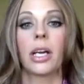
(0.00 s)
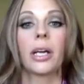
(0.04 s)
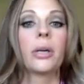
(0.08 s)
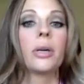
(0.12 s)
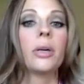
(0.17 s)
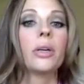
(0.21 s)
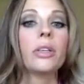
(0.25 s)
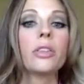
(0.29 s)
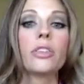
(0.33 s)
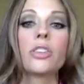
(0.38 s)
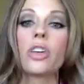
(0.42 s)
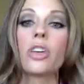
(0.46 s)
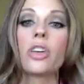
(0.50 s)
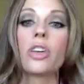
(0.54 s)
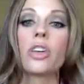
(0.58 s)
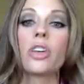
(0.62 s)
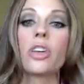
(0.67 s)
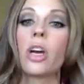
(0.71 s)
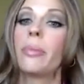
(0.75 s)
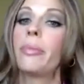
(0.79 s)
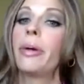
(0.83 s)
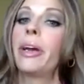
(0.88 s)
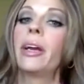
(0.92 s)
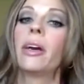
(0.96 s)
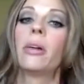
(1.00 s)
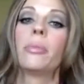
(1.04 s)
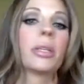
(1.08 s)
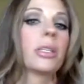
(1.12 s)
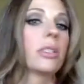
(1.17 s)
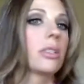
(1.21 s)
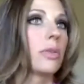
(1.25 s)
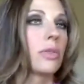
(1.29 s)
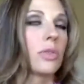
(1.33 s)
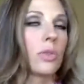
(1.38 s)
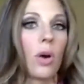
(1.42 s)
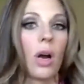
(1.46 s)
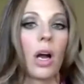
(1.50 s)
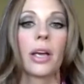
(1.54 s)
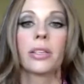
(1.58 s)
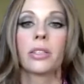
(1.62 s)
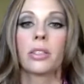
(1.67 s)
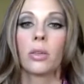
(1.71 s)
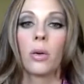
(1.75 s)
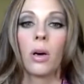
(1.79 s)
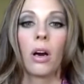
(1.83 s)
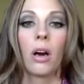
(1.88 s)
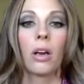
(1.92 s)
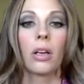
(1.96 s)
And then I couldn't dry my hair because I was
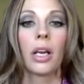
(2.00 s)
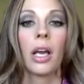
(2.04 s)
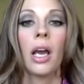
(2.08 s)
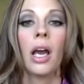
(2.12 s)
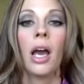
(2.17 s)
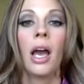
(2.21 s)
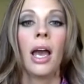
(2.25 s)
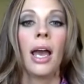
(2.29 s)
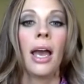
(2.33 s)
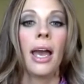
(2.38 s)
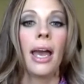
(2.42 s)
crying so hard.